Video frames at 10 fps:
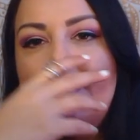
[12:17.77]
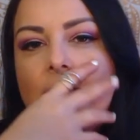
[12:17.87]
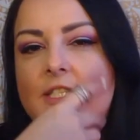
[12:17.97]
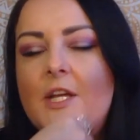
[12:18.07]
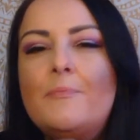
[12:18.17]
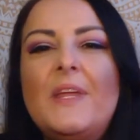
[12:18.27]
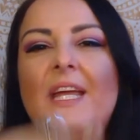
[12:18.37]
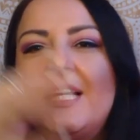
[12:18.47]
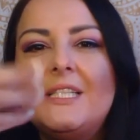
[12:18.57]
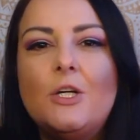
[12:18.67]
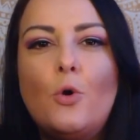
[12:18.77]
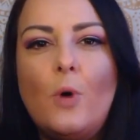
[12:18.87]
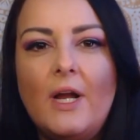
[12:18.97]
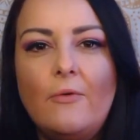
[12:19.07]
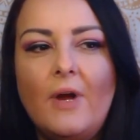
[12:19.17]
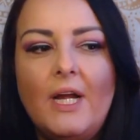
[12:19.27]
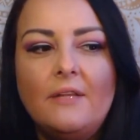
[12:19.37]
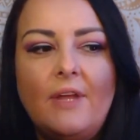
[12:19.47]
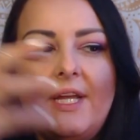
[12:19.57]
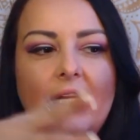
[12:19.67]
something isn't quite
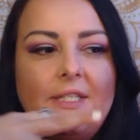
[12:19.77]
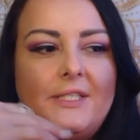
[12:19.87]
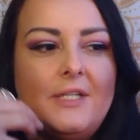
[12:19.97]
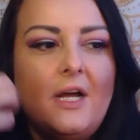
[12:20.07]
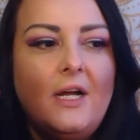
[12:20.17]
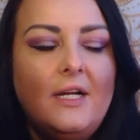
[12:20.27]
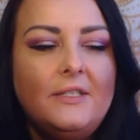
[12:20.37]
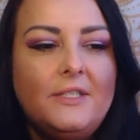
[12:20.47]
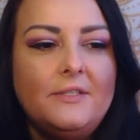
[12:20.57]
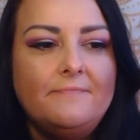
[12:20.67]
right. Like it's not,